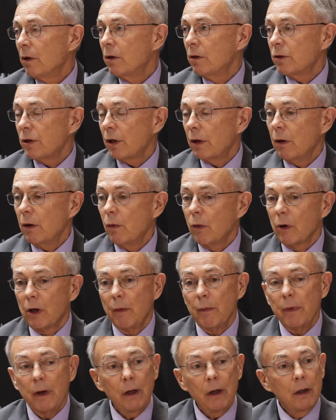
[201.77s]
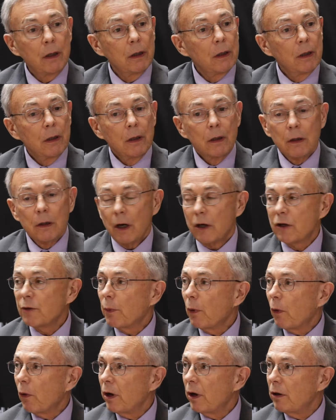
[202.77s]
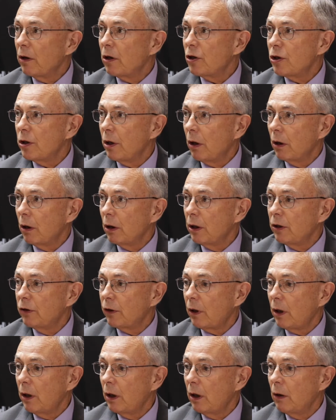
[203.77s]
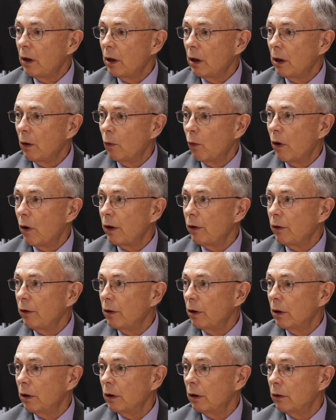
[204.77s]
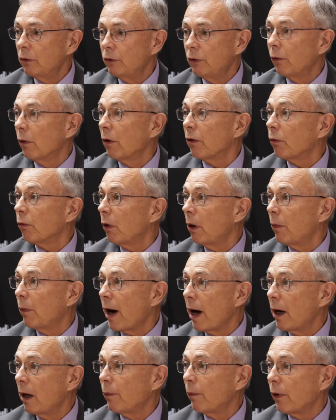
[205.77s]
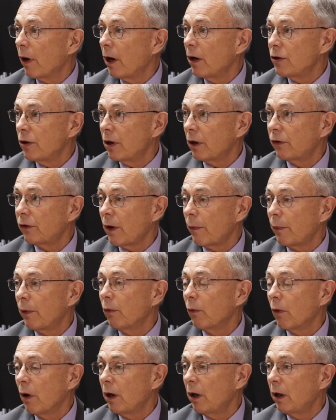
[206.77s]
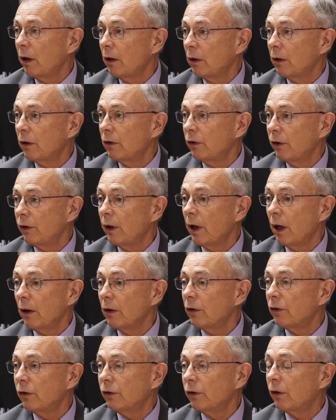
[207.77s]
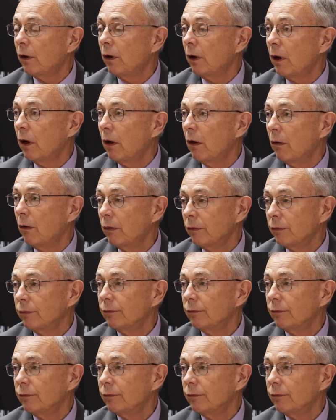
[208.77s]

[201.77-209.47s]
So we're going to be exploring this year, at least getting 1 to 2 or 3 pilot projects up and running to see how this is going to go.